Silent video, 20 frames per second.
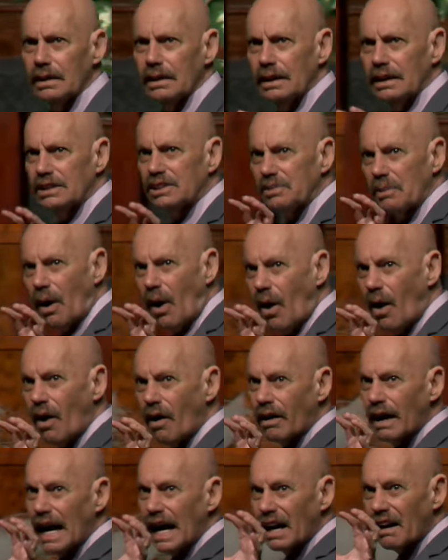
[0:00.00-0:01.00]
It's
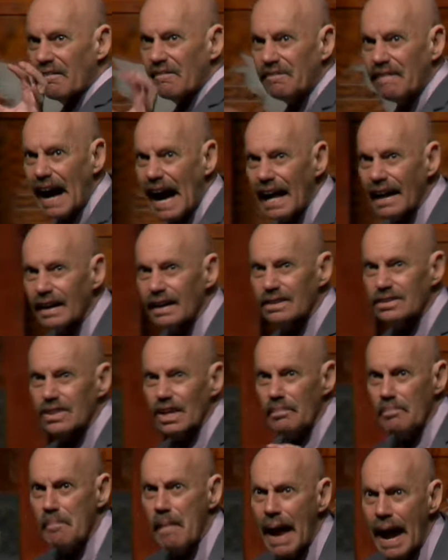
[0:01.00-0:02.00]
all kind of violence
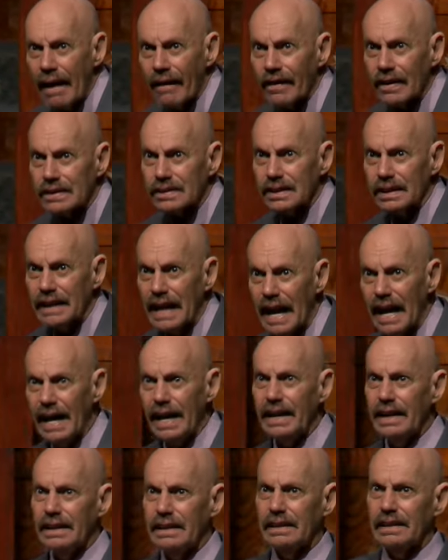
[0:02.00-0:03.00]
and malice and
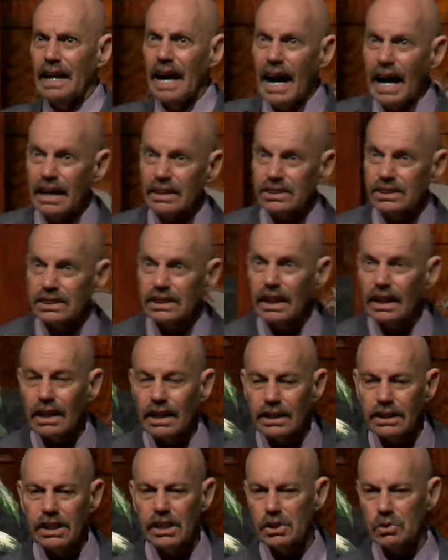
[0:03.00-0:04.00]
hate and
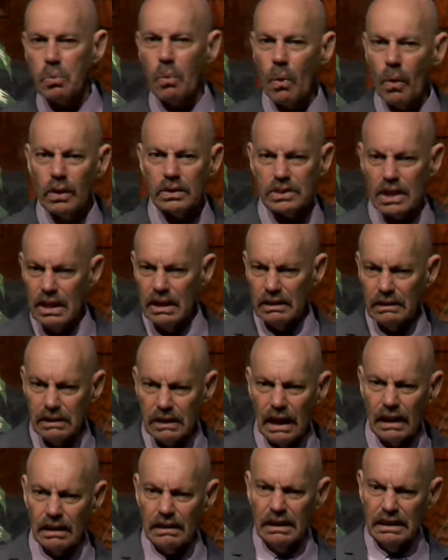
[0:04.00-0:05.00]
hostility towards
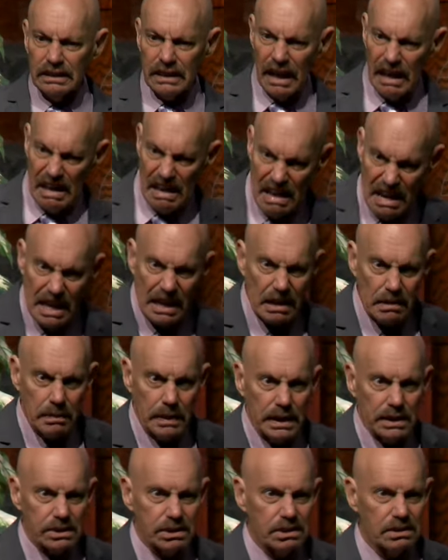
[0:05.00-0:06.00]
the
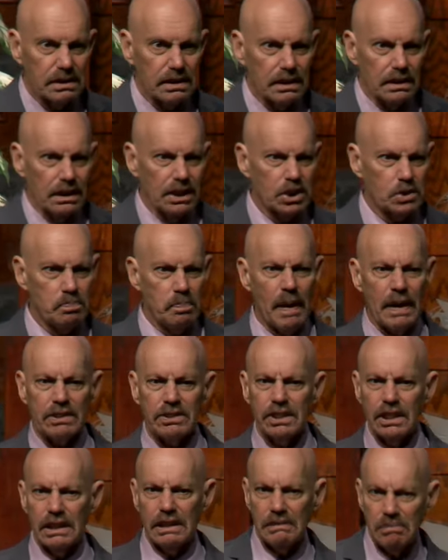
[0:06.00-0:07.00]
enemies,
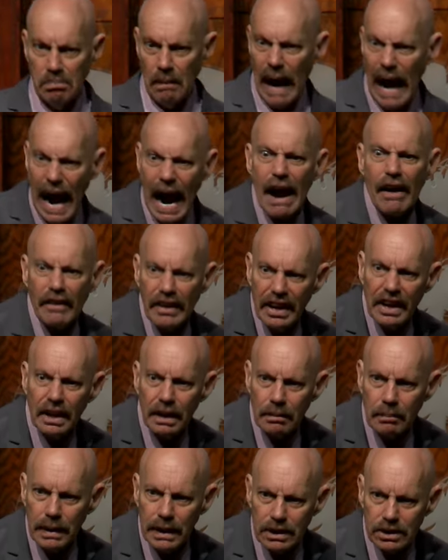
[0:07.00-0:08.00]
especially our
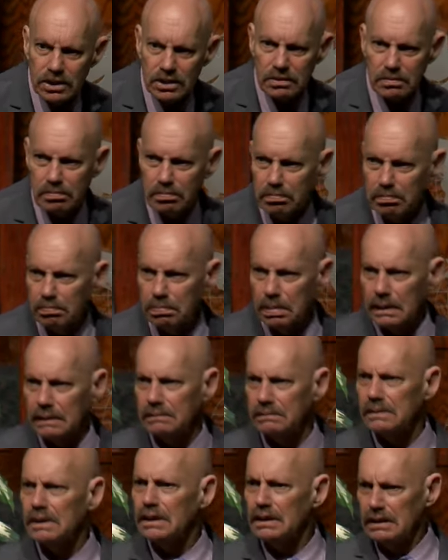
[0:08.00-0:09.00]
enemies, but
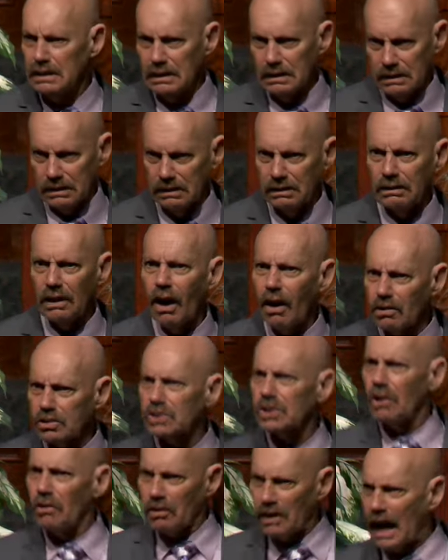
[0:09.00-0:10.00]

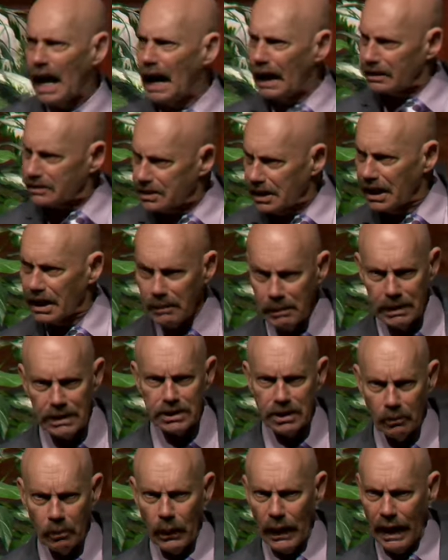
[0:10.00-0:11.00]
also God's
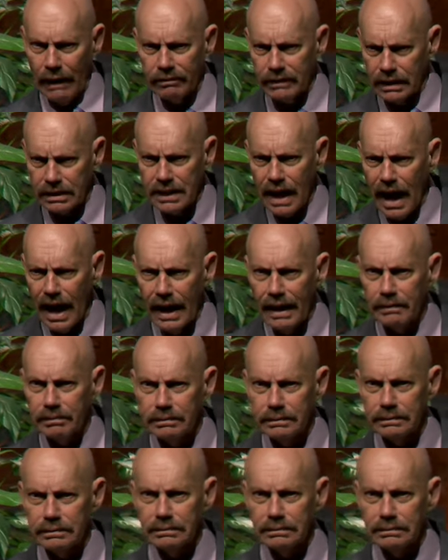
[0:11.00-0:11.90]
enemies if we have the time.